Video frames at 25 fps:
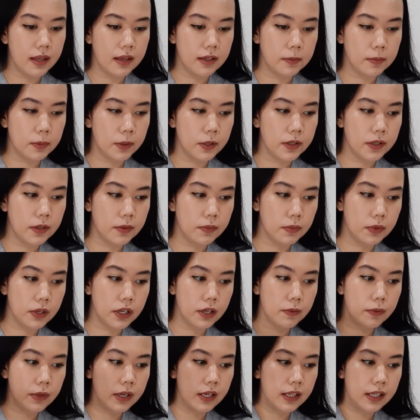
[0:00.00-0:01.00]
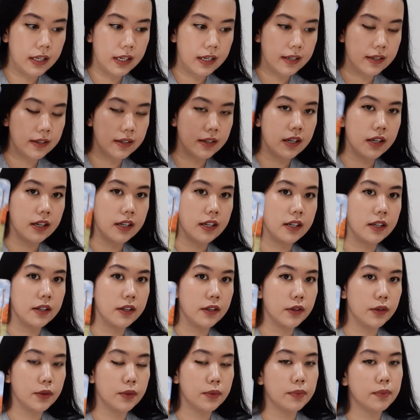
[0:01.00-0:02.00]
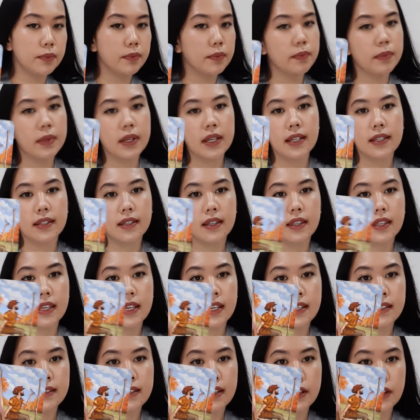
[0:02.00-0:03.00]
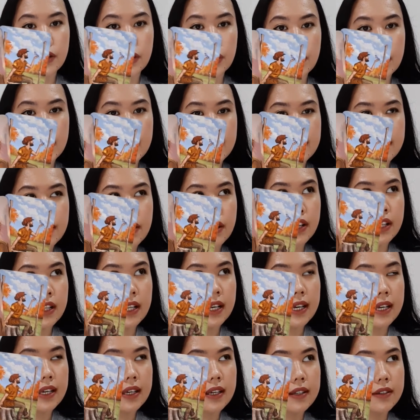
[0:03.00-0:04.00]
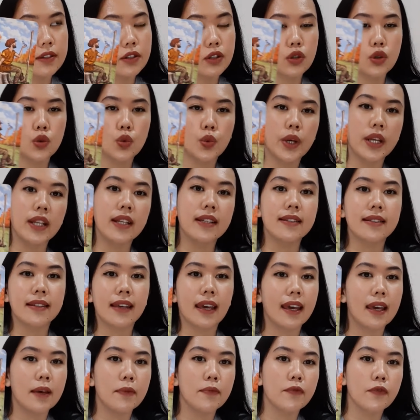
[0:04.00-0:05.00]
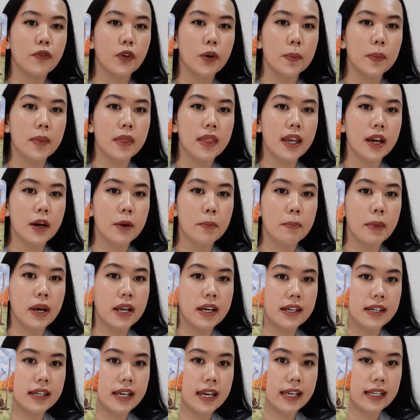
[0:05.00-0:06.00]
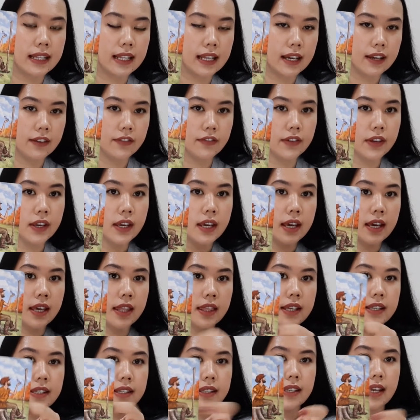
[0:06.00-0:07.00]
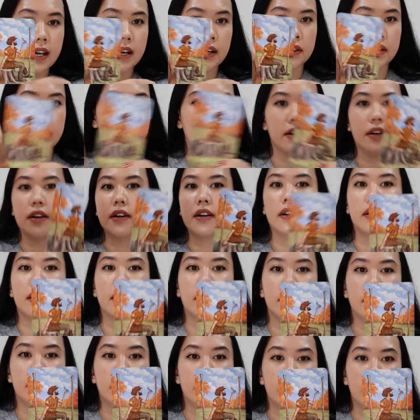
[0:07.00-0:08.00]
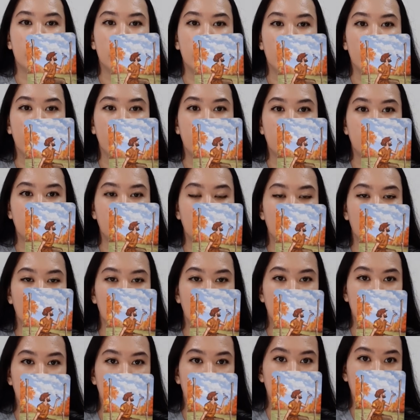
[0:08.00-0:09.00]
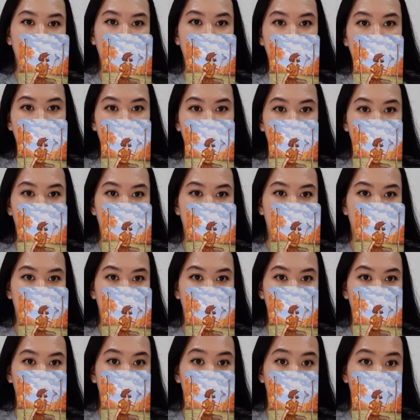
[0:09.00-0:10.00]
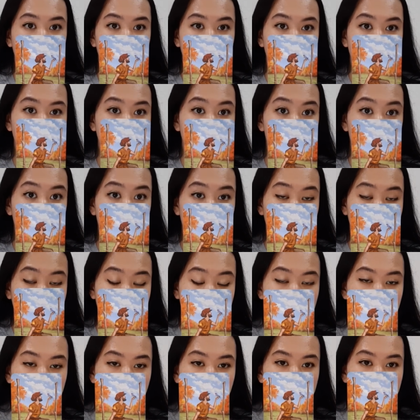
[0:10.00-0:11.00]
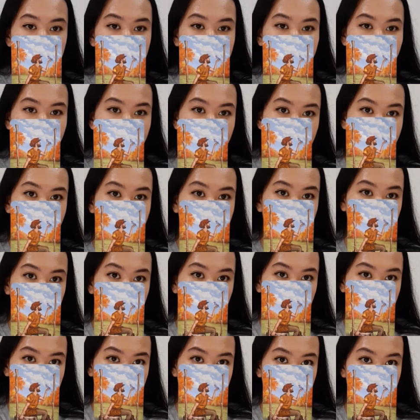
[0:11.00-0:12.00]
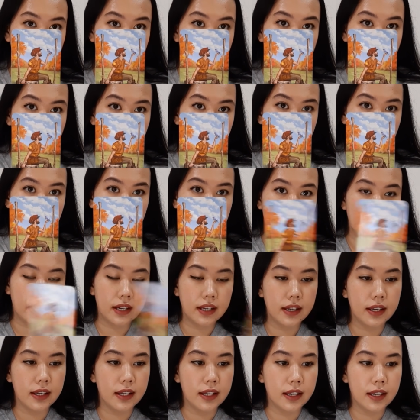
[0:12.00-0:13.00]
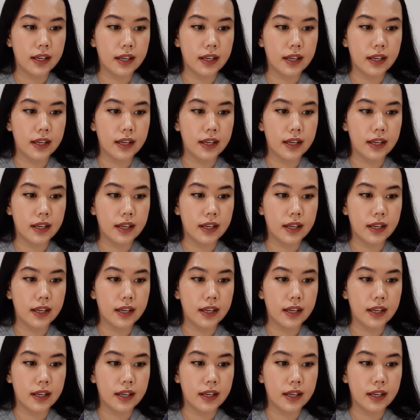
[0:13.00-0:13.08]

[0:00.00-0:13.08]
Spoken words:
This person really, really likes talking to you, because the thing is that you guys are like a sweet escape from their mundane life. This is how they are, okay? The Two of Wands in this particular deck of mine, this person is shackled, all right?